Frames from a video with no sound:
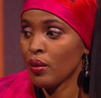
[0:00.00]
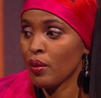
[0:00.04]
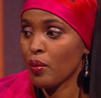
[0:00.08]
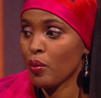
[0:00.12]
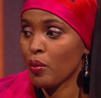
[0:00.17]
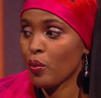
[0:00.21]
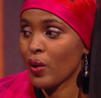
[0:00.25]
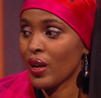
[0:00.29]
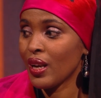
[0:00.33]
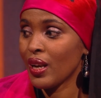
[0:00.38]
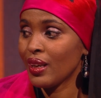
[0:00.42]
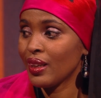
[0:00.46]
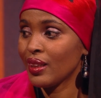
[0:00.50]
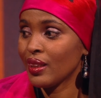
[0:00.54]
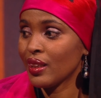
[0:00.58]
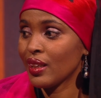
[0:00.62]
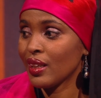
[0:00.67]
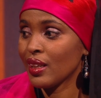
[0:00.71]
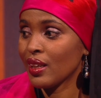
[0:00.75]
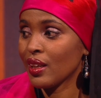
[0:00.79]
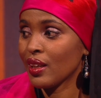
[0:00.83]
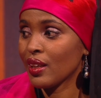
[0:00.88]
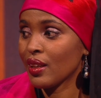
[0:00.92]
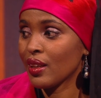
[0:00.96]
Well,
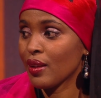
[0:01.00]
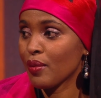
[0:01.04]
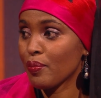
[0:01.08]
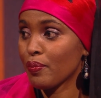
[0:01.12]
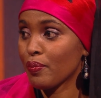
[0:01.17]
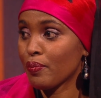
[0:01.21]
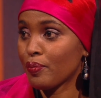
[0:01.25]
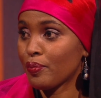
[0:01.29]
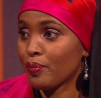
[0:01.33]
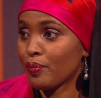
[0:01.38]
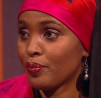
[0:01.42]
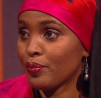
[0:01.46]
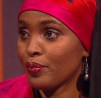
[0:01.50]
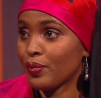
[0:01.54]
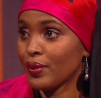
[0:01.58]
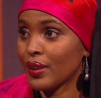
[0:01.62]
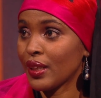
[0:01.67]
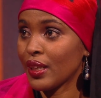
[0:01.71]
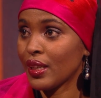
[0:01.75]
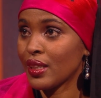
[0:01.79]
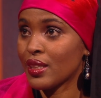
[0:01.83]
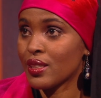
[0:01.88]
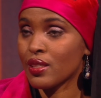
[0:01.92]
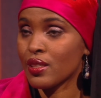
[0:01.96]

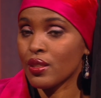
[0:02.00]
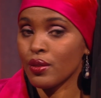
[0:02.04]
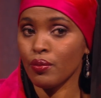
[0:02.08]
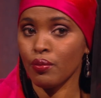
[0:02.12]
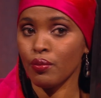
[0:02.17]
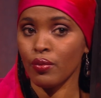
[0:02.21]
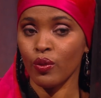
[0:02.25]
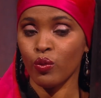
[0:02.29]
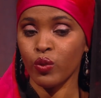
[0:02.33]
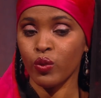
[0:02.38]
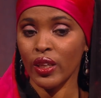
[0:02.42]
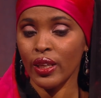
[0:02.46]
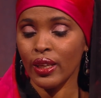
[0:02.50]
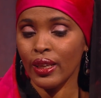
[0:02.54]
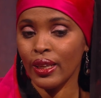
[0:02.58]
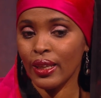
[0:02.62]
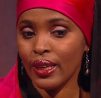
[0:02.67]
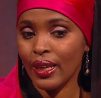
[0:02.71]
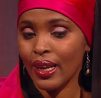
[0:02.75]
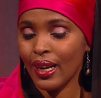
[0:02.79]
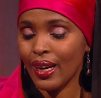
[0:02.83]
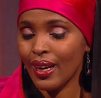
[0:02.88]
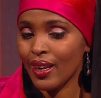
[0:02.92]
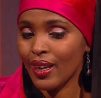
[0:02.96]
it's really
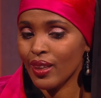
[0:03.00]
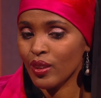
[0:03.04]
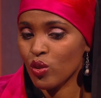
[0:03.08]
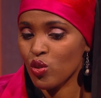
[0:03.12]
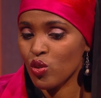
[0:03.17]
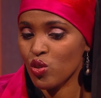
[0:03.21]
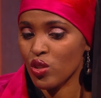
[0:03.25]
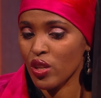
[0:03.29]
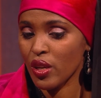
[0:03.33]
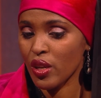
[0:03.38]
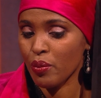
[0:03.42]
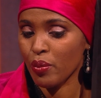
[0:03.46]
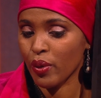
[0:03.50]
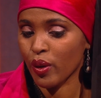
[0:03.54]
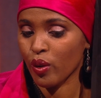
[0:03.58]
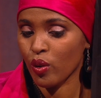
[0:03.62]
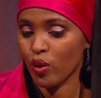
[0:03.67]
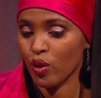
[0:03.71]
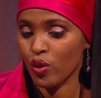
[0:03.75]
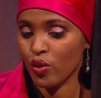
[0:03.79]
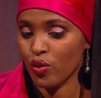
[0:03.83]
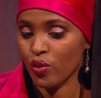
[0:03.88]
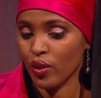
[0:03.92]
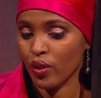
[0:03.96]
hard to say,
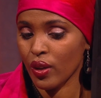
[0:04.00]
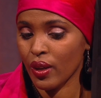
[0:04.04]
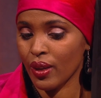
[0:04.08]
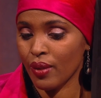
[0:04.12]
because,